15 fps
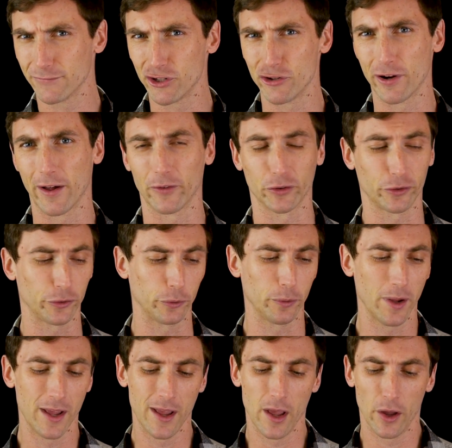You should have a
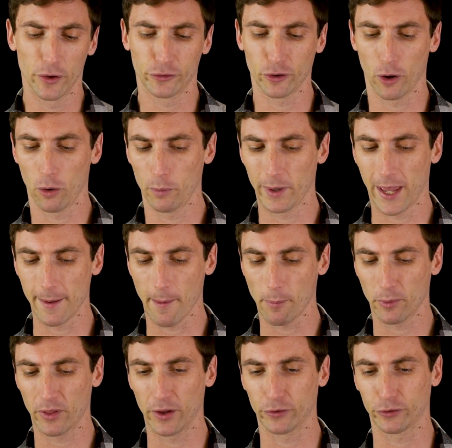suit. So we came up
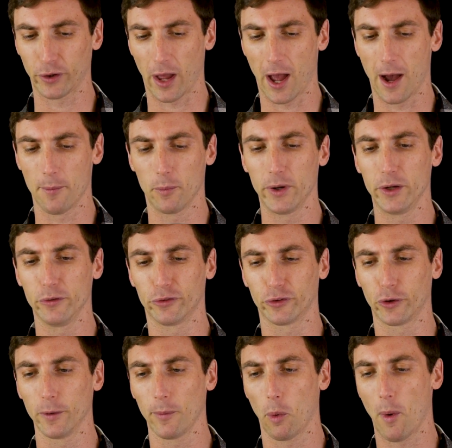with this. Um, we use
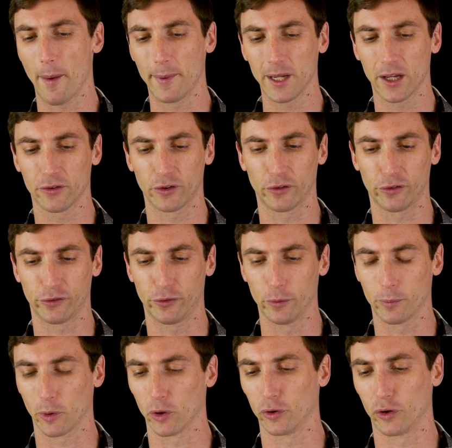scuba webbing because it's
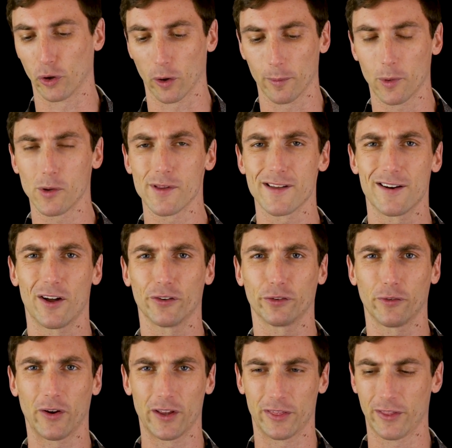super durable and
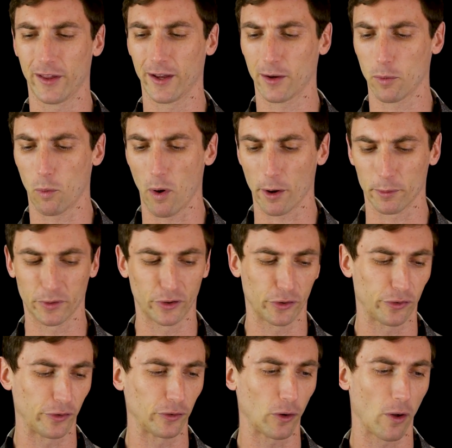also very thick, water
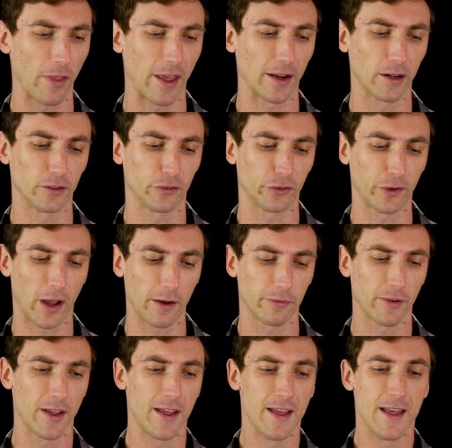resistant, all that good
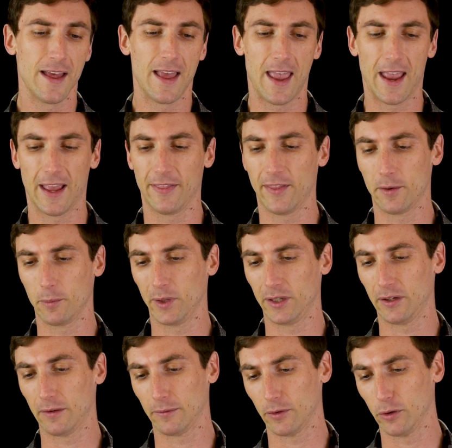stuff. And then
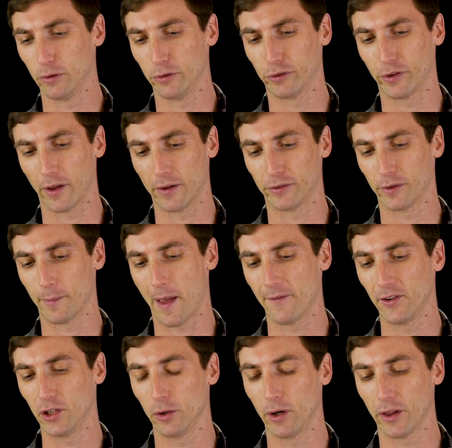we use some
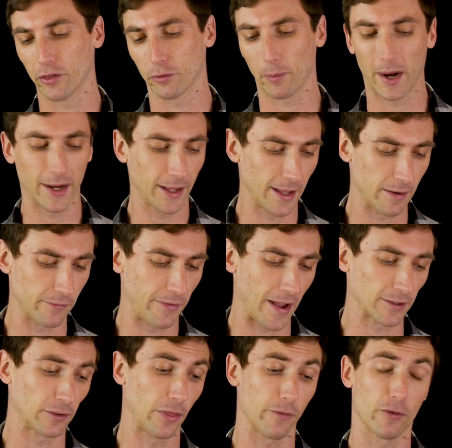heavy duty threading. And in
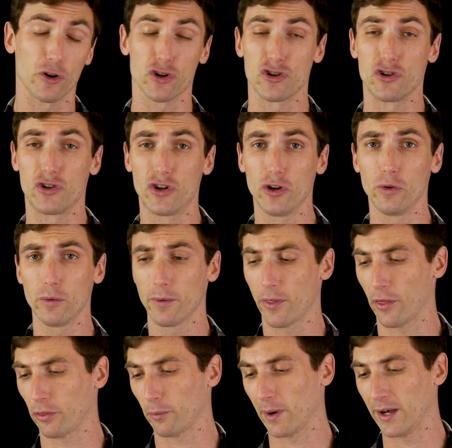fact, on the version 2,
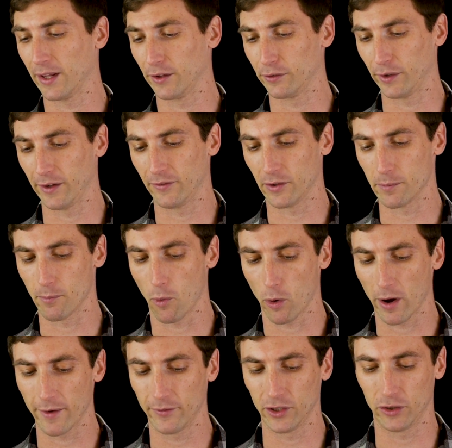the threading is even
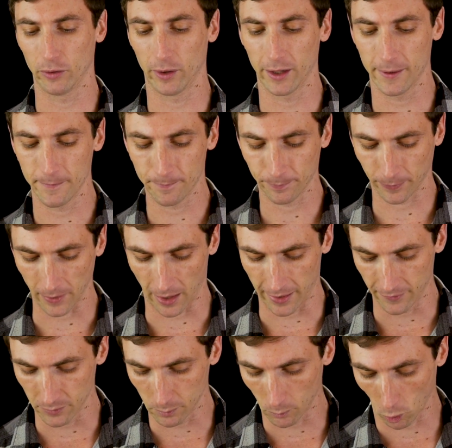more heavy duty uh,
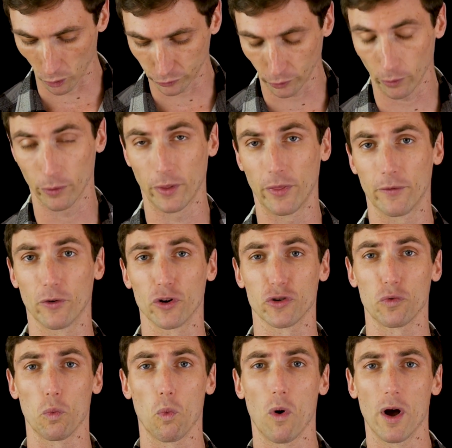even more so than the
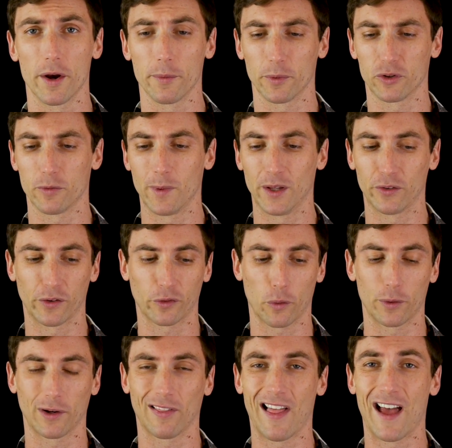version 1, which means it's
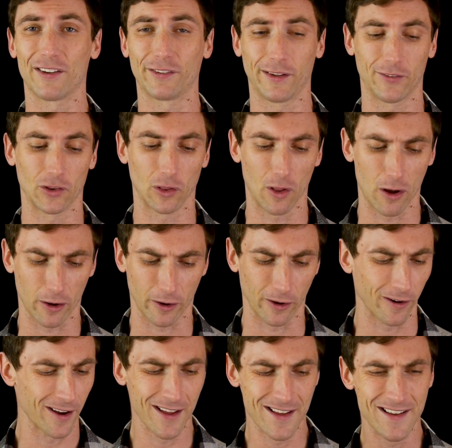going to last even
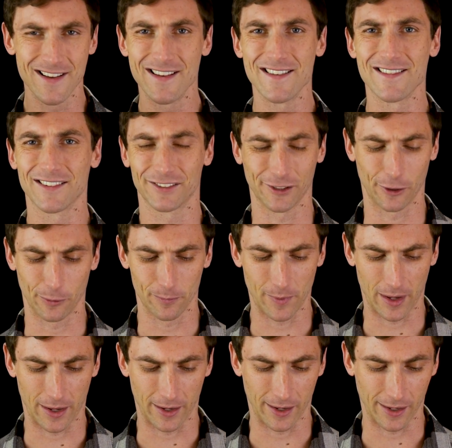longer. So
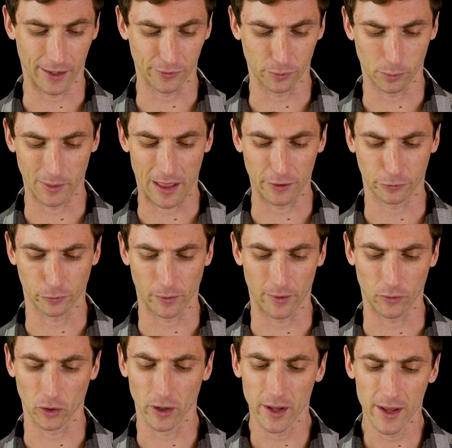I guess it will last
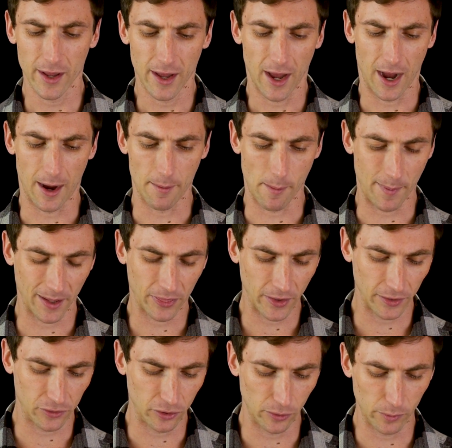forever. Uh, a big
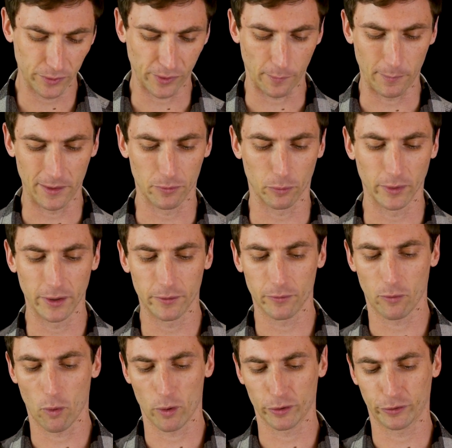thing too is that we've
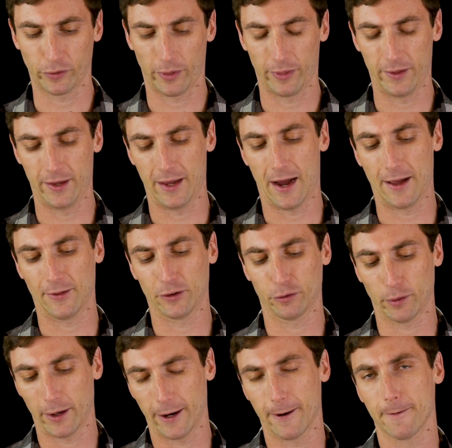reinforced the
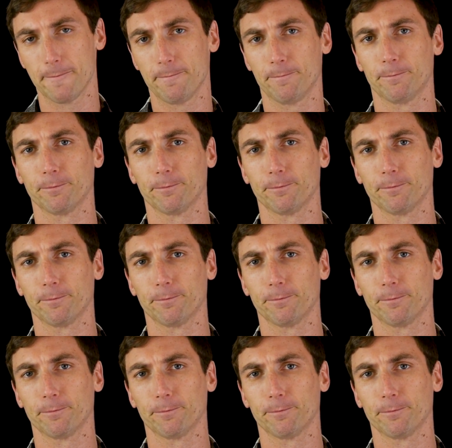eyelets right here.